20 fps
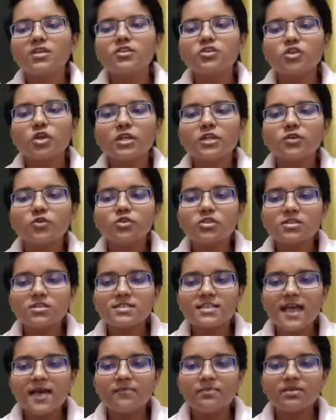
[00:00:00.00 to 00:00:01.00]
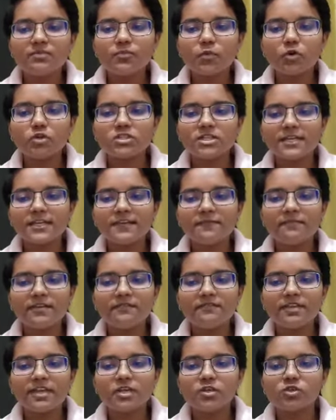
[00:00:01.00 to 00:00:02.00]
Solutions having positive
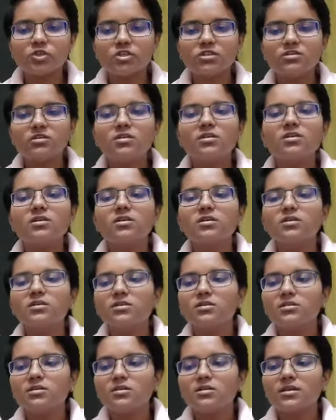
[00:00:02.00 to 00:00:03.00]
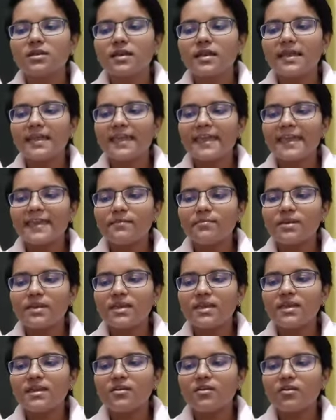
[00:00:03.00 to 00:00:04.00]
deviations,
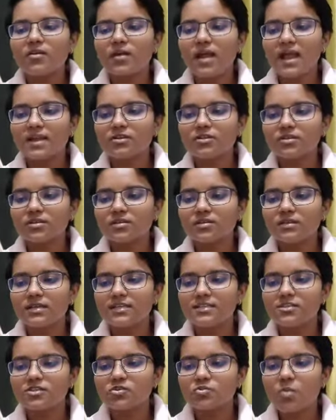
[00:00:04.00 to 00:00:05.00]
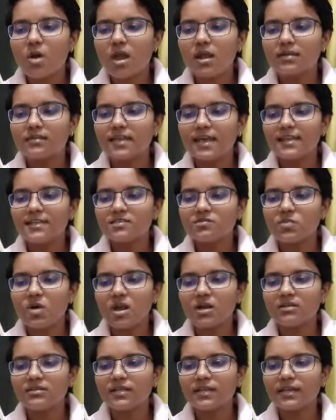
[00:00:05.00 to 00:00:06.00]
AB interaction is smaller than
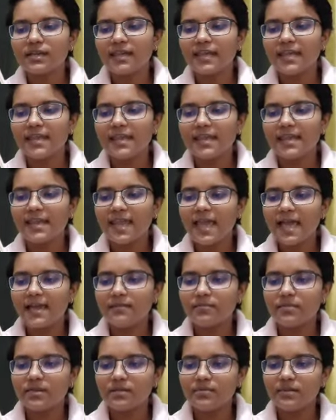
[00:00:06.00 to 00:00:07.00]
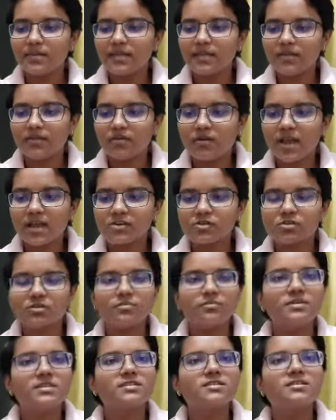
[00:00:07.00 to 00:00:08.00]
AA and BB
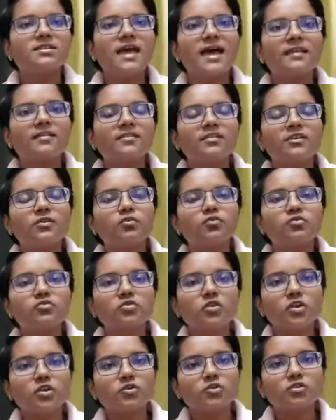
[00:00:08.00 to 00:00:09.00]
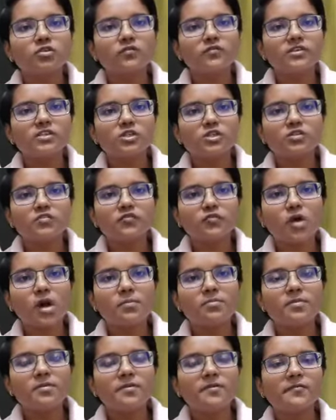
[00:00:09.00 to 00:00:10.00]
interaction, means that new solution which is
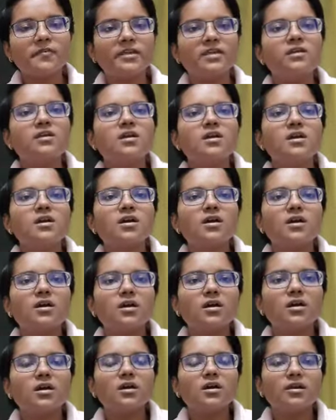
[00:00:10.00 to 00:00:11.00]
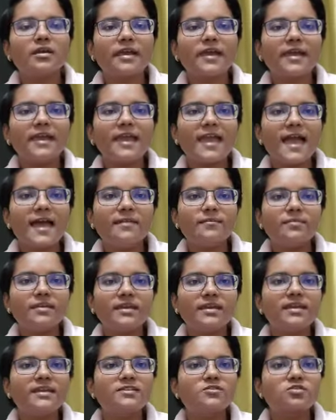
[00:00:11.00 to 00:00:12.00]
formed between A and
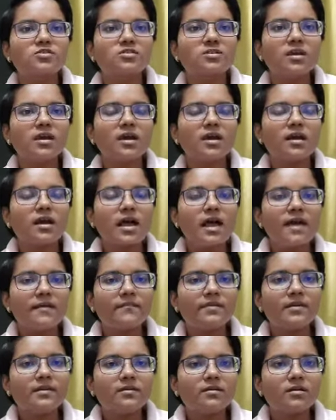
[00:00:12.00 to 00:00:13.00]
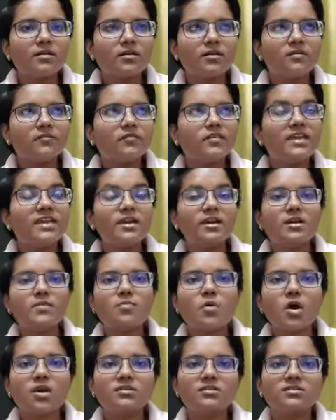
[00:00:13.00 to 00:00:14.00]
B is having weaker
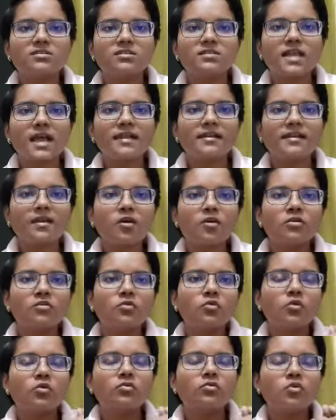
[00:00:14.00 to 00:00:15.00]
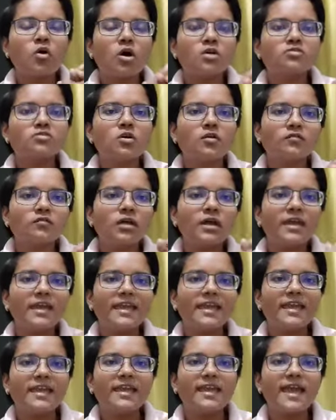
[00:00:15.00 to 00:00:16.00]
bonds than those of the
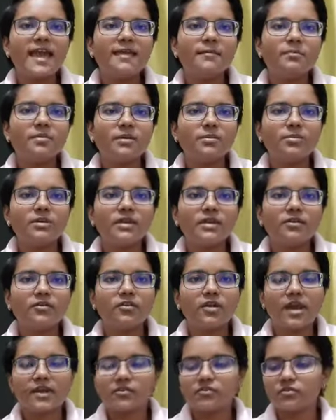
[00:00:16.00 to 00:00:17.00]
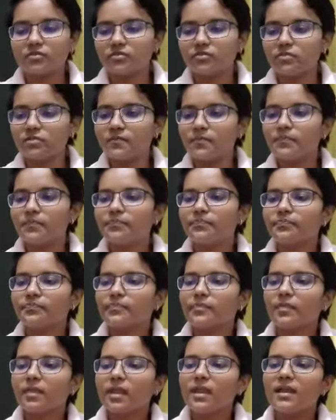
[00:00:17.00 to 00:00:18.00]
AA and BB interactions.
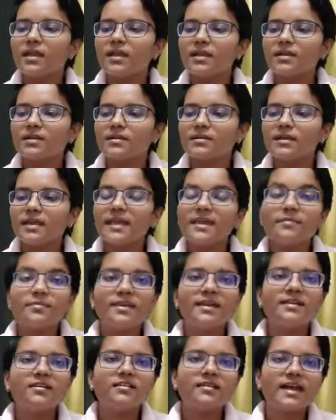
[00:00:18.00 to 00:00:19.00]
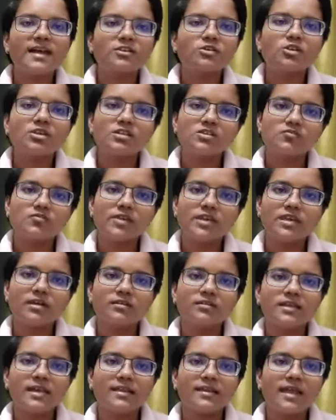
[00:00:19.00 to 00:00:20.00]
AB interaction is
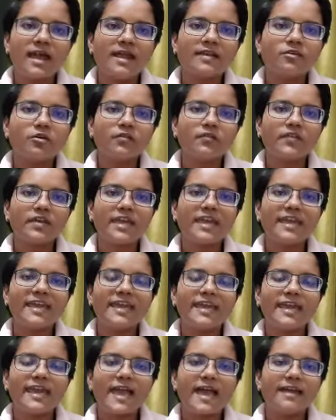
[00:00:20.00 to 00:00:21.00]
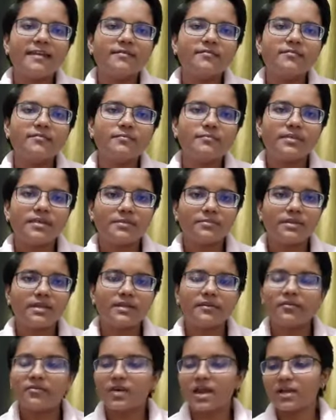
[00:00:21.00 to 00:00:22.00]
weaker than that of AA and BB
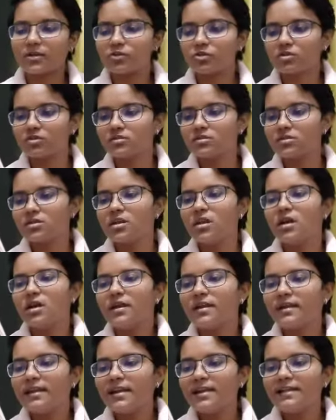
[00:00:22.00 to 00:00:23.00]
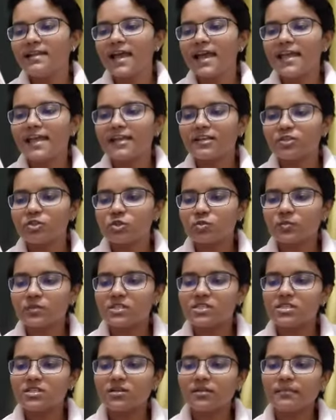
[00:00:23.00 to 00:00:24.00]
interactions. Delta H
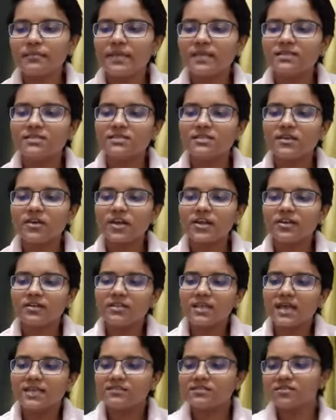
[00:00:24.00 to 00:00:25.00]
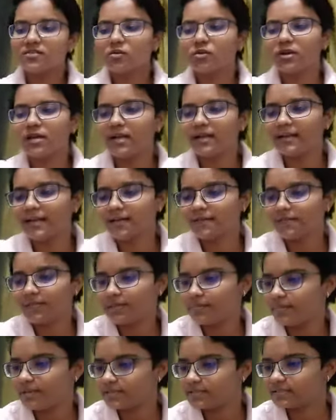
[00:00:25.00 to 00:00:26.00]
mix greater than 0, delta
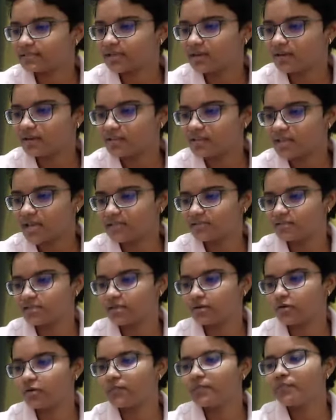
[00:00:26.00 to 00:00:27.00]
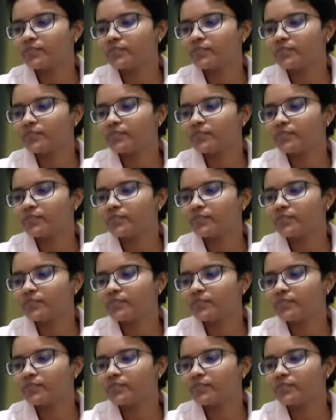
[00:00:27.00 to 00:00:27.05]
B mix greater than 0.